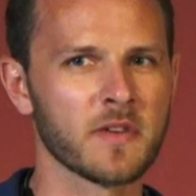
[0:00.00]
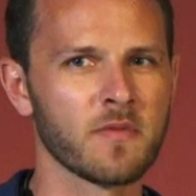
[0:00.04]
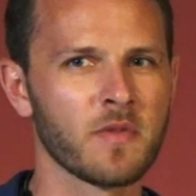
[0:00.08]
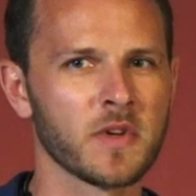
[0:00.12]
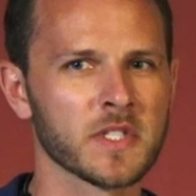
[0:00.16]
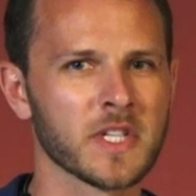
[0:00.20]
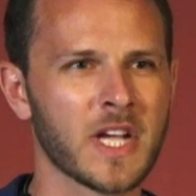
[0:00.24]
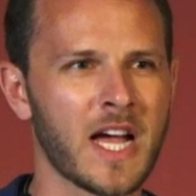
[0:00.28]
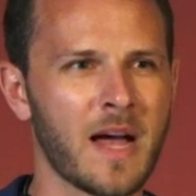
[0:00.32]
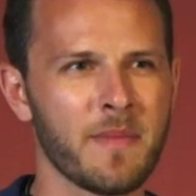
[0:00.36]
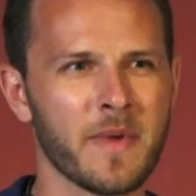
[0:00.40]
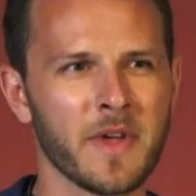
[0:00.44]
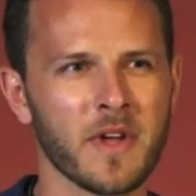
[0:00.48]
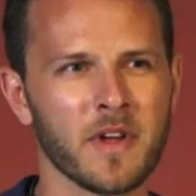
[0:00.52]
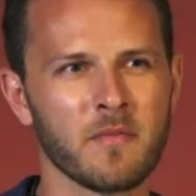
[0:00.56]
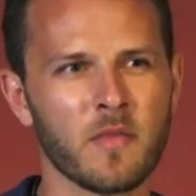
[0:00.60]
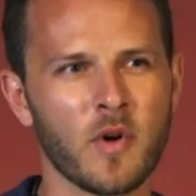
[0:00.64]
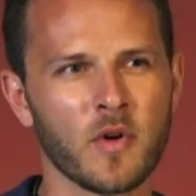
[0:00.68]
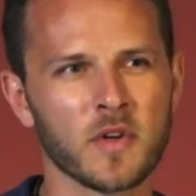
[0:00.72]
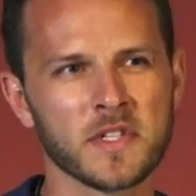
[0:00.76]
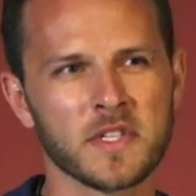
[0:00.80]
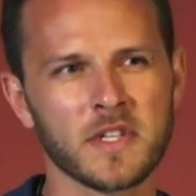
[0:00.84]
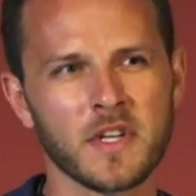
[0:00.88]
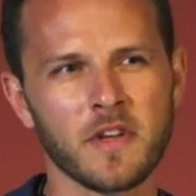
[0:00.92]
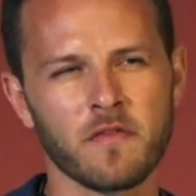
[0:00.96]
was coming
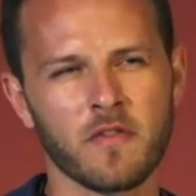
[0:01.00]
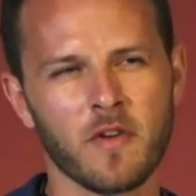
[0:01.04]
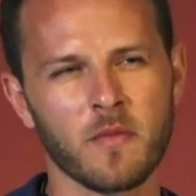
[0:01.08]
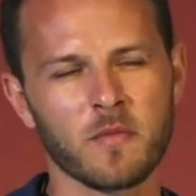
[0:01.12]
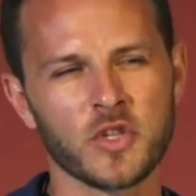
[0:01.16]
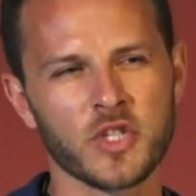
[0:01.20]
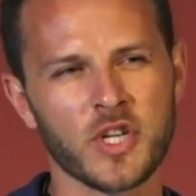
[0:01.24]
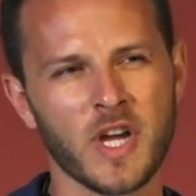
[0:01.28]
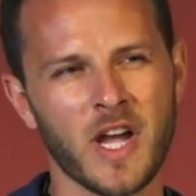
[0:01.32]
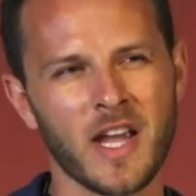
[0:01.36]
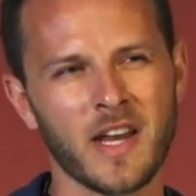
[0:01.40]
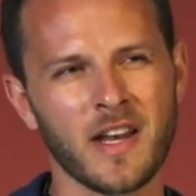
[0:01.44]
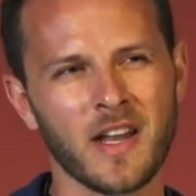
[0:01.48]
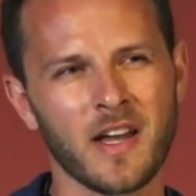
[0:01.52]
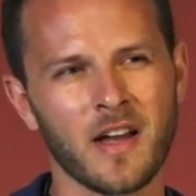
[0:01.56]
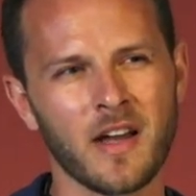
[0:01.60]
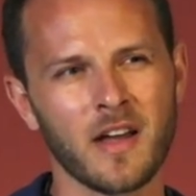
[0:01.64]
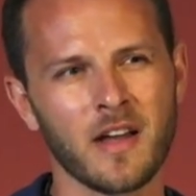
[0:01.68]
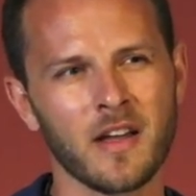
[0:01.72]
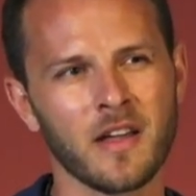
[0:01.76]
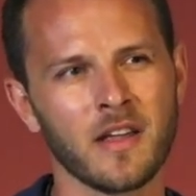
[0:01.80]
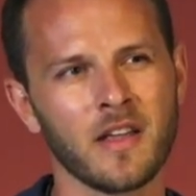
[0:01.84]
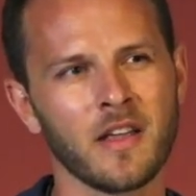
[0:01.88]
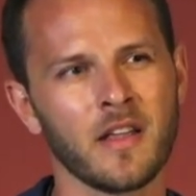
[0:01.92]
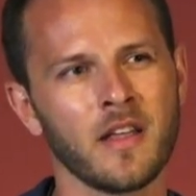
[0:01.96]
mostly from
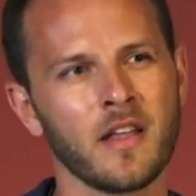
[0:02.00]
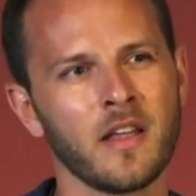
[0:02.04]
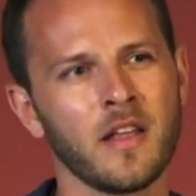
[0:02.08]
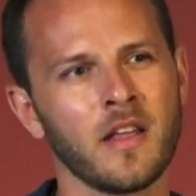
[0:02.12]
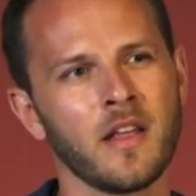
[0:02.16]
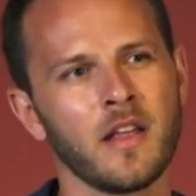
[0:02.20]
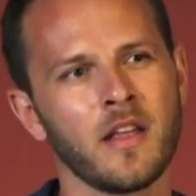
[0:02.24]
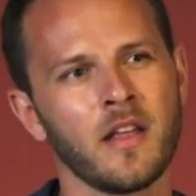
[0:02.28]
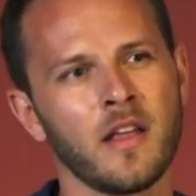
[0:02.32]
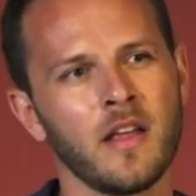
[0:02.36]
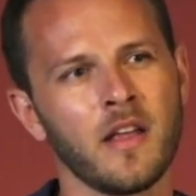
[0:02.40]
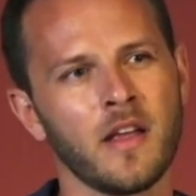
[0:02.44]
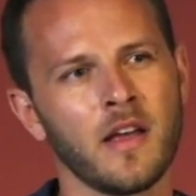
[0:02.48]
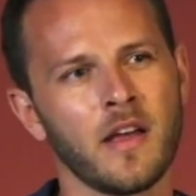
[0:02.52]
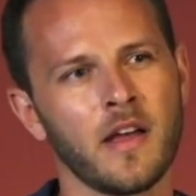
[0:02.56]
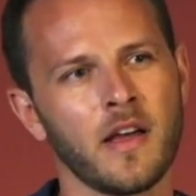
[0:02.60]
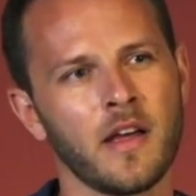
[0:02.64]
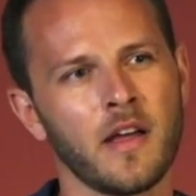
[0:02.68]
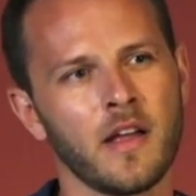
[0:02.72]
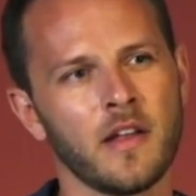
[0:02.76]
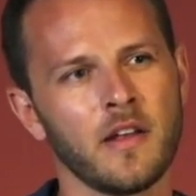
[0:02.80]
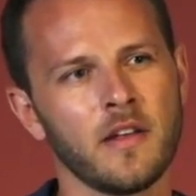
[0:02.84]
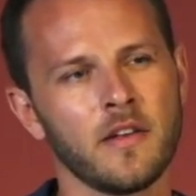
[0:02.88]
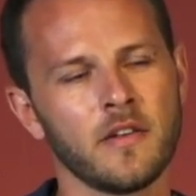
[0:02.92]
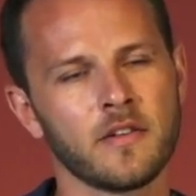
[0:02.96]
China
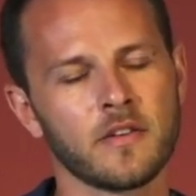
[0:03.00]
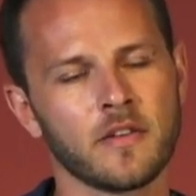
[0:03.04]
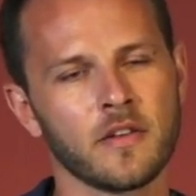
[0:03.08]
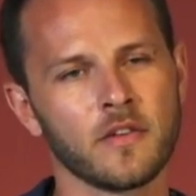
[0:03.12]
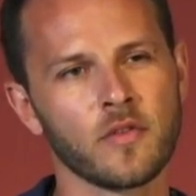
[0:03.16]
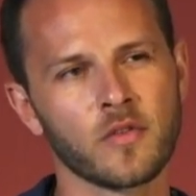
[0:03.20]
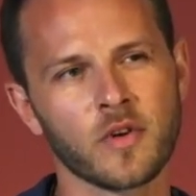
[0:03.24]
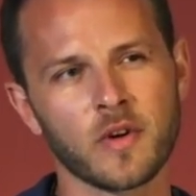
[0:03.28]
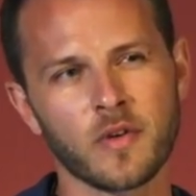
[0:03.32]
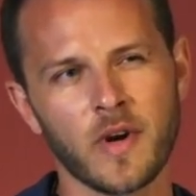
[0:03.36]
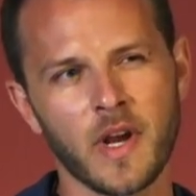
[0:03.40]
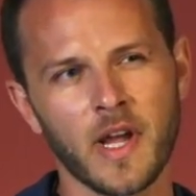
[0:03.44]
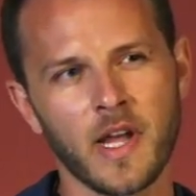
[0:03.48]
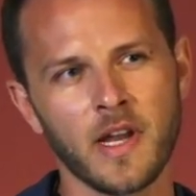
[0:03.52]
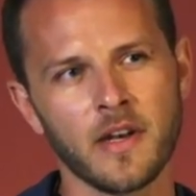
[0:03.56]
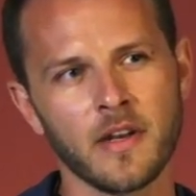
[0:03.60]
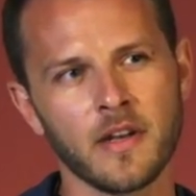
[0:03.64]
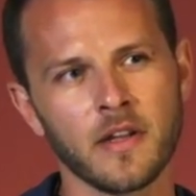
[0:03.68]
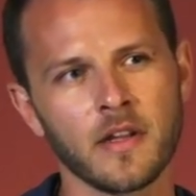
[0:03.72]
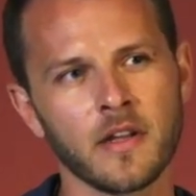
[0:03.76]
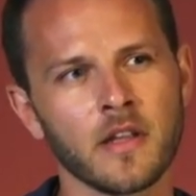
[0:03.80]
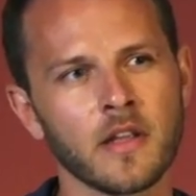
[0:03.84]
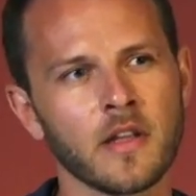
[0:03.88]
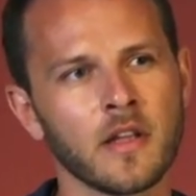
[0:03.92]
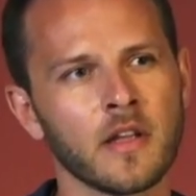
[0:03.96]
and Ukraine.
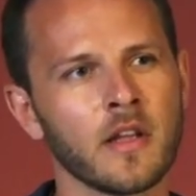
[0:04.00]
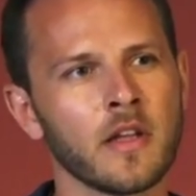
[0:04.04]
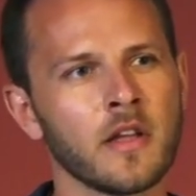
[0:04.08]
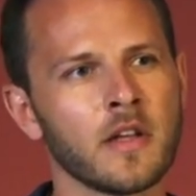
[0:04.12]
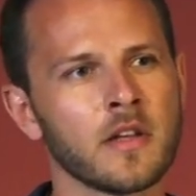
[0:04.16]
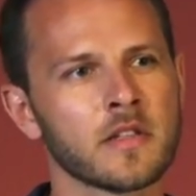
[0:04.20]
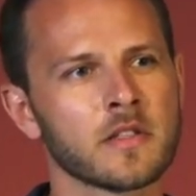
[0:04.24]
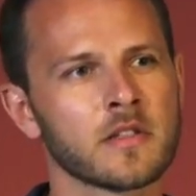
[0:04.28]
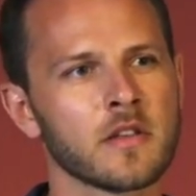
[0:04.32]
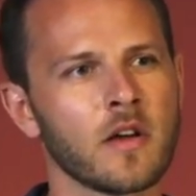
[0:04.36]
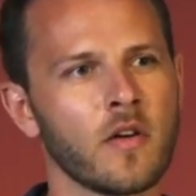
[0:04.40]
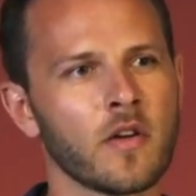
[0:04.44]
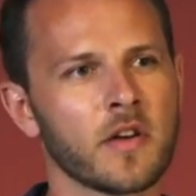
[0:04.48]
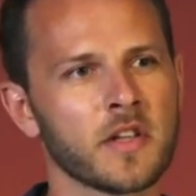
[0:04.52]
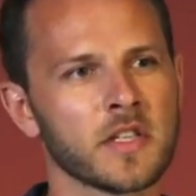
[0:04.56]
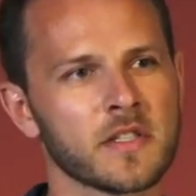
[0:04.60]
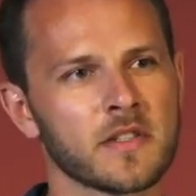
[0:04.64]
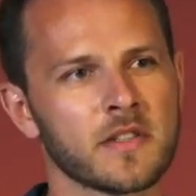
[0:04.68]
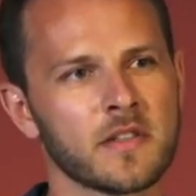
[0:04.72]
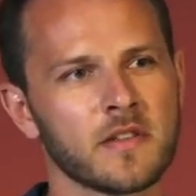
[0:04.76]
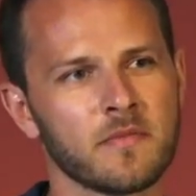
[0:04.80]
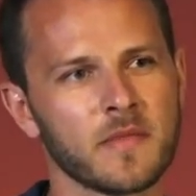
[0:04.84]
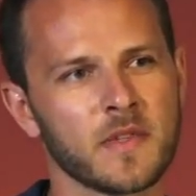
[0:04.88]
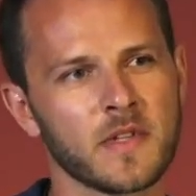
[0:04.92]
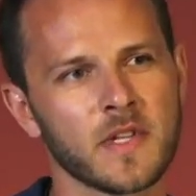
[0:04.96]
So this,
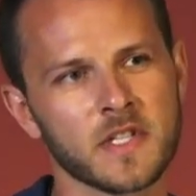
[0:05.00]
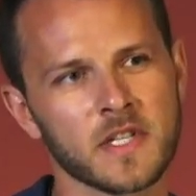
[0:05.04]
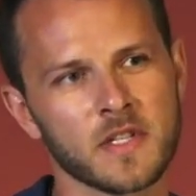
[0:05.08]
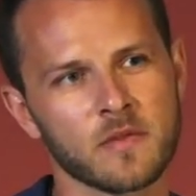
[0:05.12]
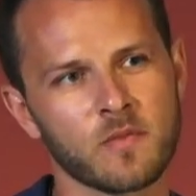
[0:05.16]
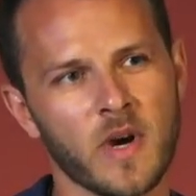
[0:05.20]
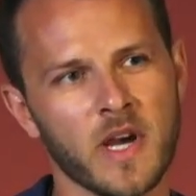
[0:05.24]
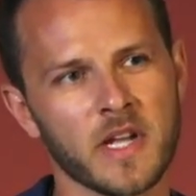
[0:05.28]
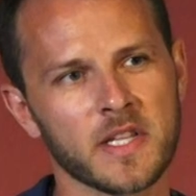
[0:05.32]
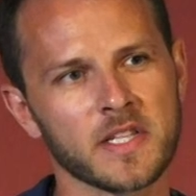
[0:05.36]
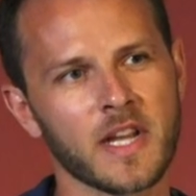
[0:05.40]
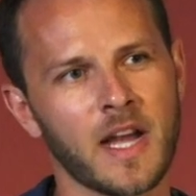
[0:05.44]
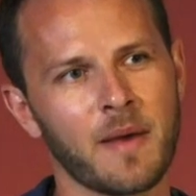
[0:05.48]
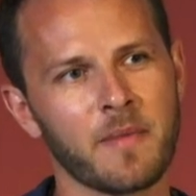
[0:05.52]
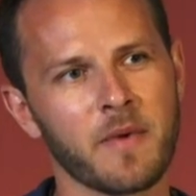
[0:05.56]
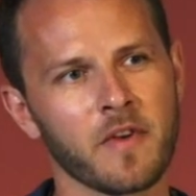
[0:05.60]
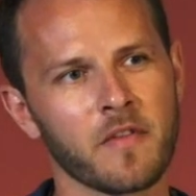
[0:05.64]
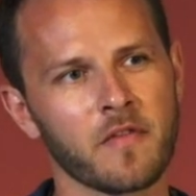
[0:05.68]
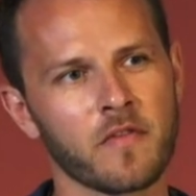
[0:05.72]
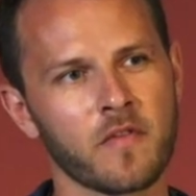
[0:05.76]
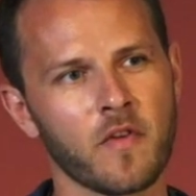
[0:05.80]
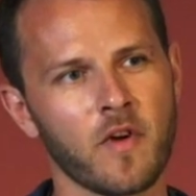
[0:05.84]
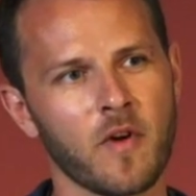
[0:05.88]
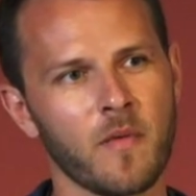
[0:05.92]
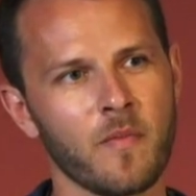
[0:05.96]
this is why it's coming
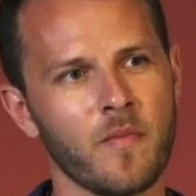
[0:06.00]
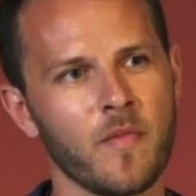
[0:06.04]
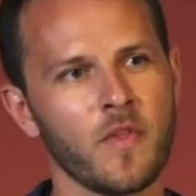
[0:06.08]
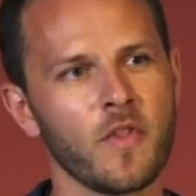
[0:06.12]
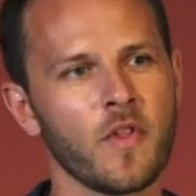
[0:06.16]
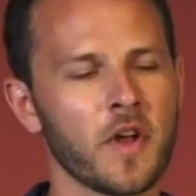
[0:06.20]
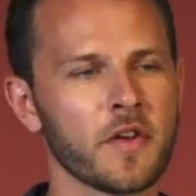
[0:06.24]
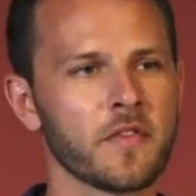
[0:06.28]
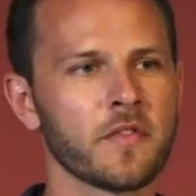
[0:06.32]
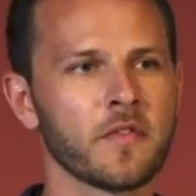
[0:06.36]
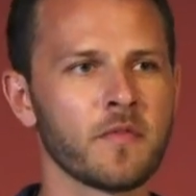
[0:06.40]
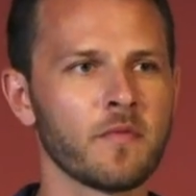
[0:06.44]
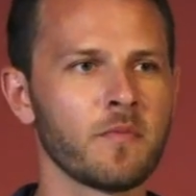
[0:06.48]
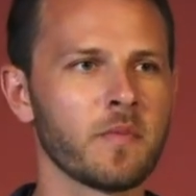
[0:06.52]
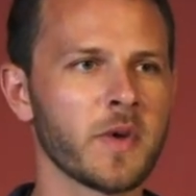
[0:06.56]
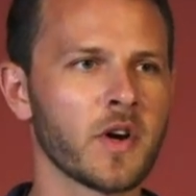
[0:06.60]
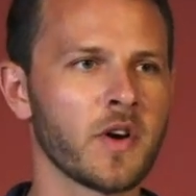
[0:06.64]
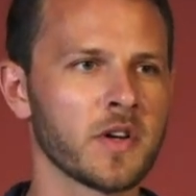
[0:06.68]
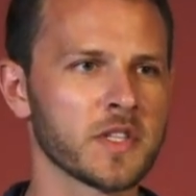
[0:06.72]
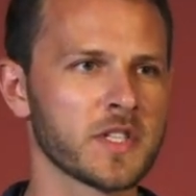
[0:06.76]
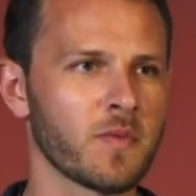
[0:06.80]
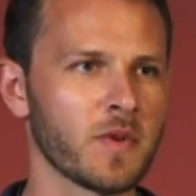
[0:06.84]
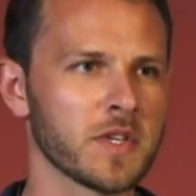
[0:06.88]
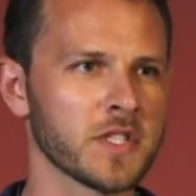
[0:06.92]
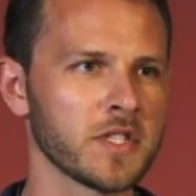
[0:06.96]
from, not
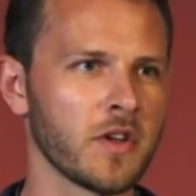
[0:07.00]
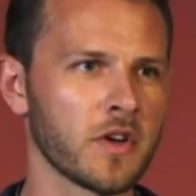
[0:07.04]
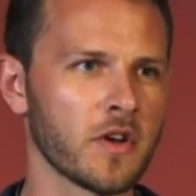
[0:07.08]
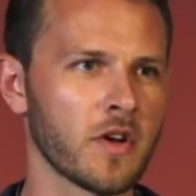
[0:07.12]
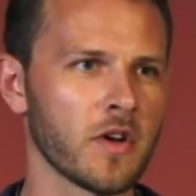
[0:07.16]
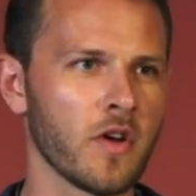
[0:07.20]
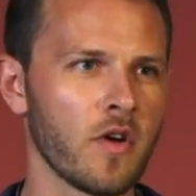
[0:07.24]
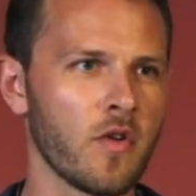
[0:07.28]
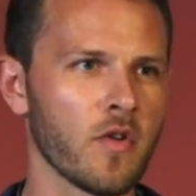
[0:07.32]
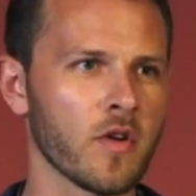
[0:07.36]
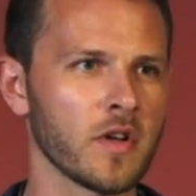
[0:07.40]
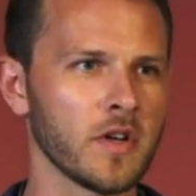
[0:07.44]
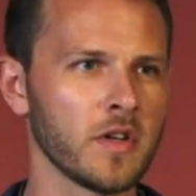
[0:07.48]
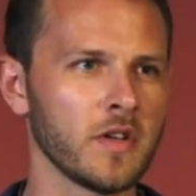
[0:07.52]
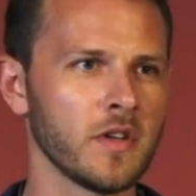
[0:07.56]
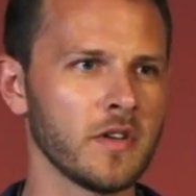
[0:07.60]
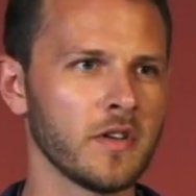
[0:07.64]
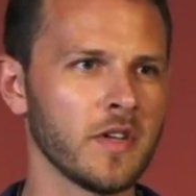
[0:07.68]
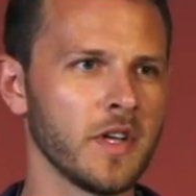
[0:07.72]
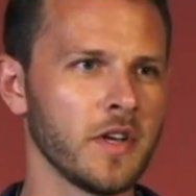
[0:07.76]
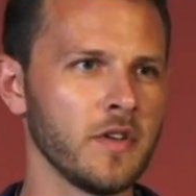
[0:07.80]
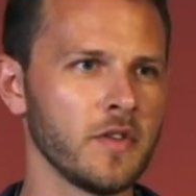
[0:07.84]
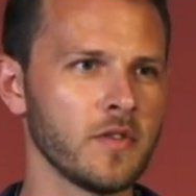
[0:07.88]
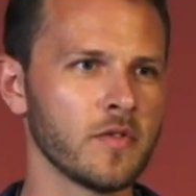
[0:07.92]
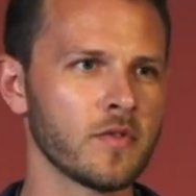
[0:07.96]
because it was not local
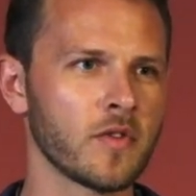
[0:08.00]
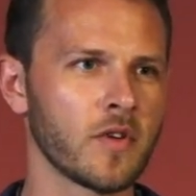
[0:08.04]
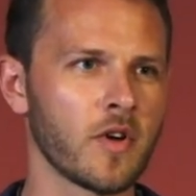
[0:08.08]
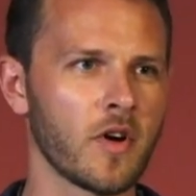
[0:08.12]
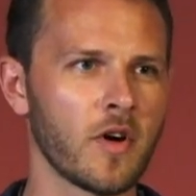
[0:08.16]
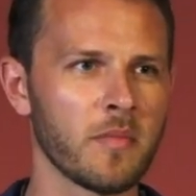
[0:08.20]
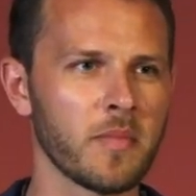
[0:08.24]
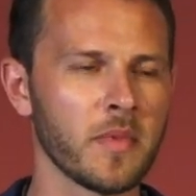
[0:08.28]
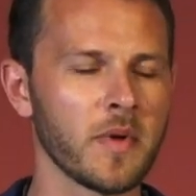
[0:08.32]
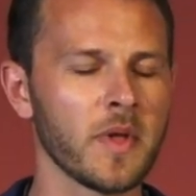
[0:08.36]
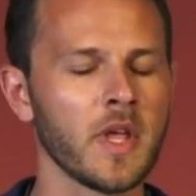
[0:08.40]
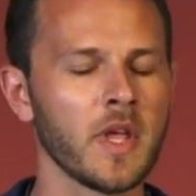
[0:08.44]
in Europe.